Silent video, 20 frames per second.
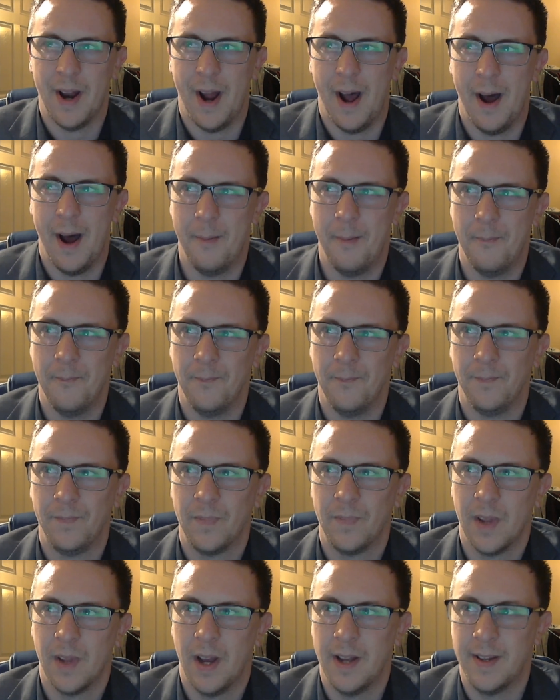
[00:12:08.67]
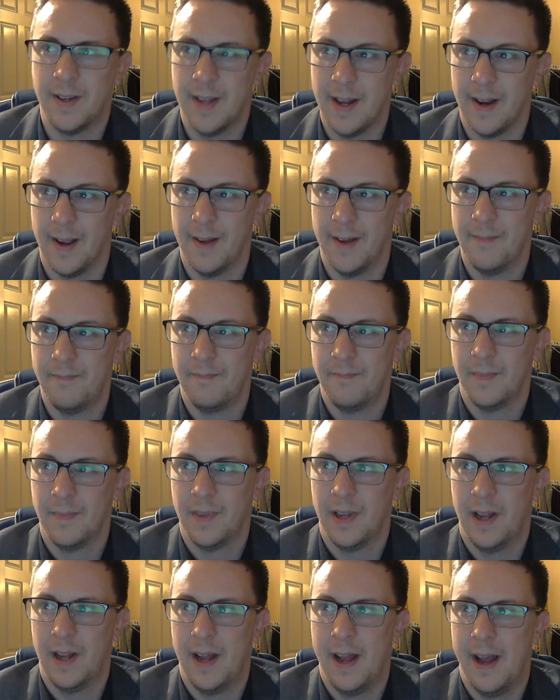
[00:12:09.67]
But I did it,
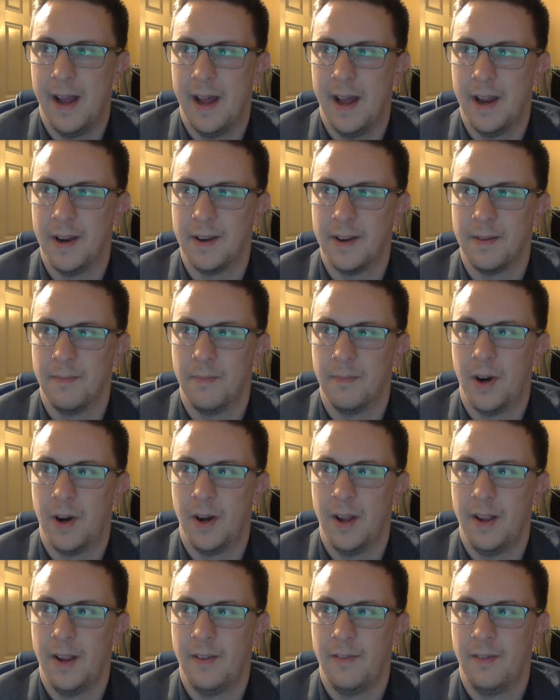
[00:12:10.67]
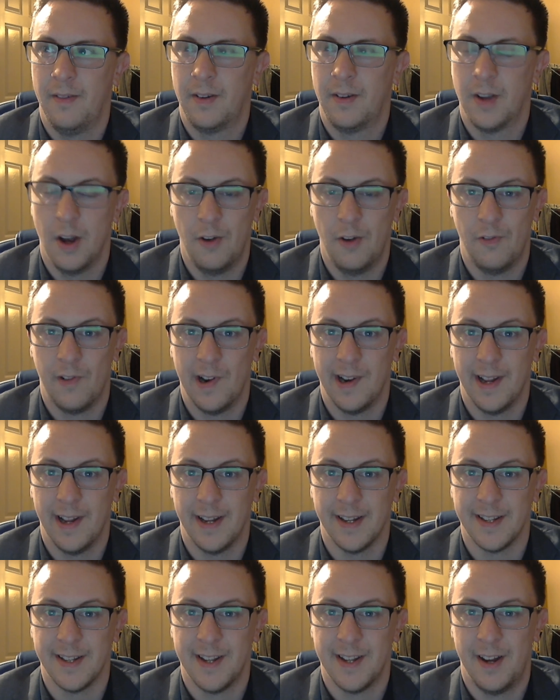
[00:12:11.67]
and my girlfriend
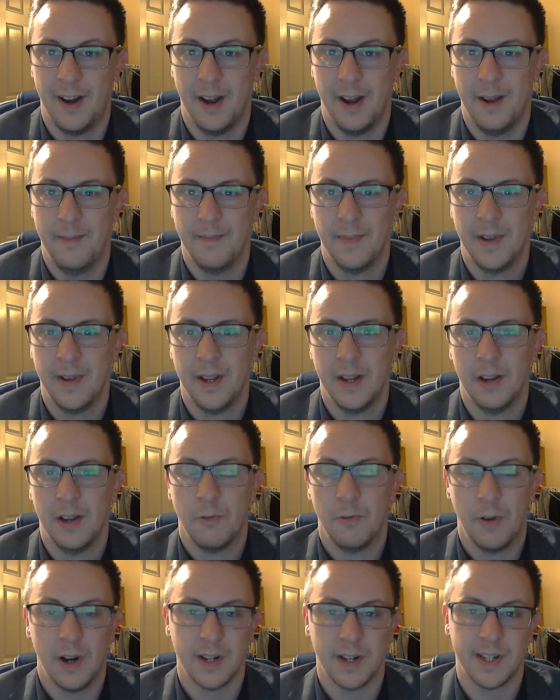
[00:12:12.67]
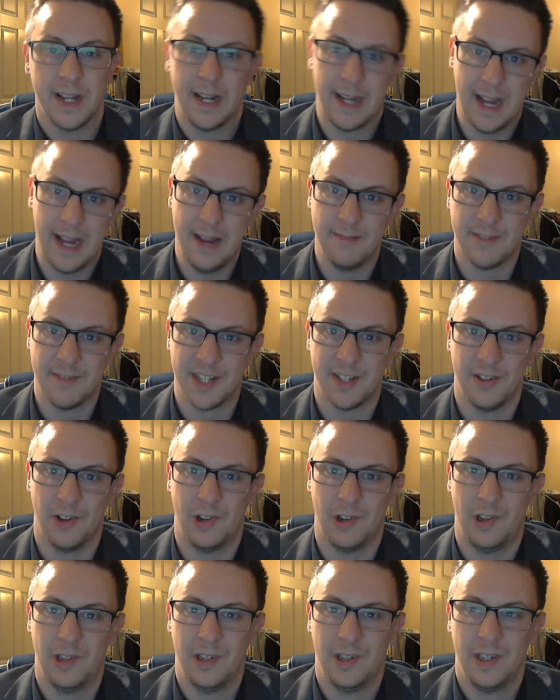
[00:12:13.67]
at the time worked at a game
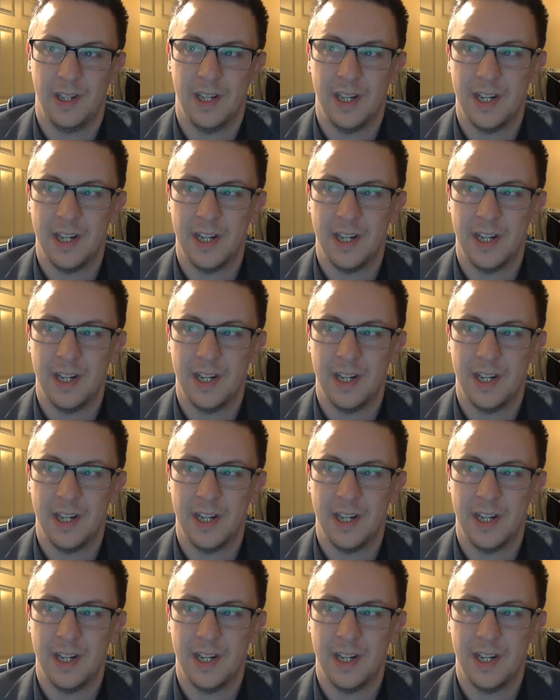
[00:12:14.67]
store.